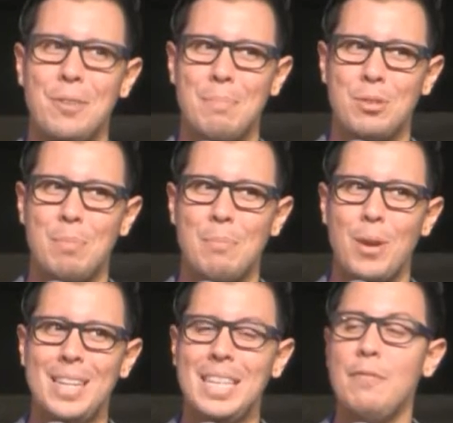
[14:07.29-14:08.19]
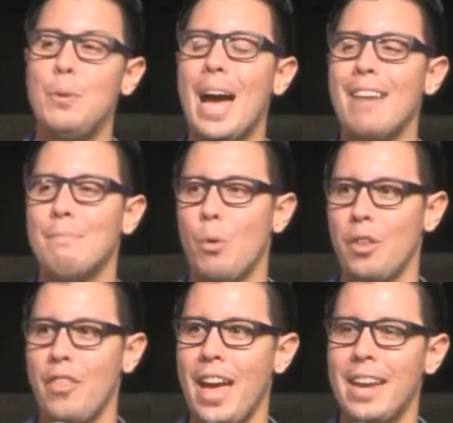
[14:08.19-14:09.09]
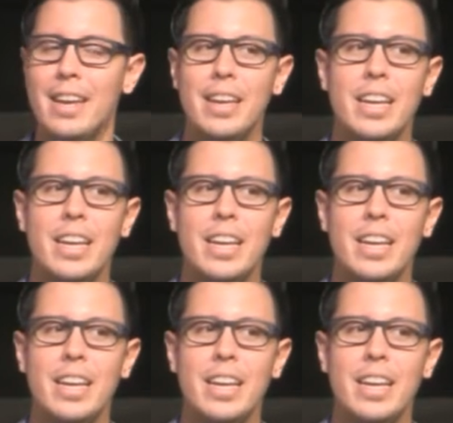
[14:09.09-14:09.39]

numbers memorized, and if you have more than that,